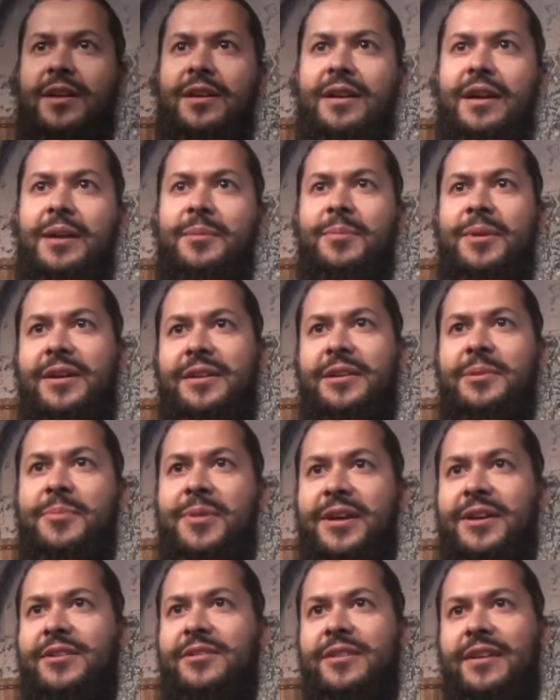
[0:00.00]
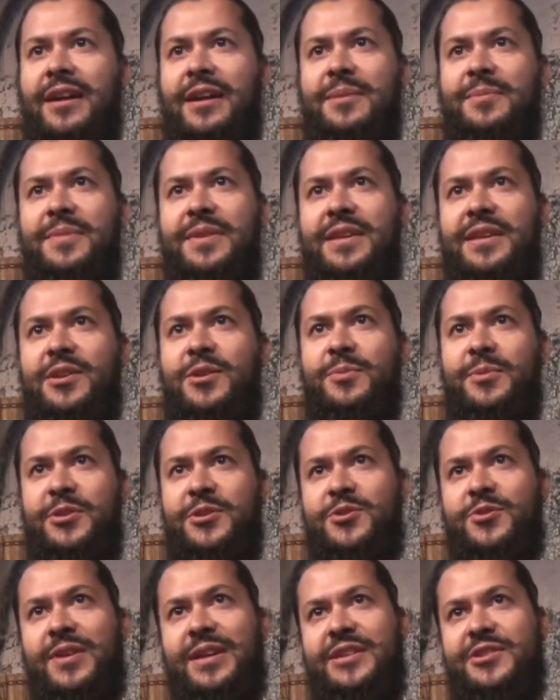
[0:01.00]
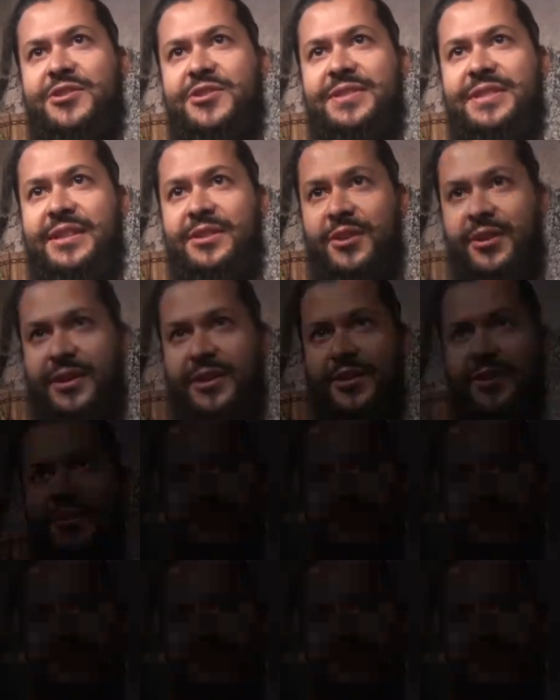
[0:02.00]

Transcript: I'm Arne Meyer. I'm the community strategist at Naughty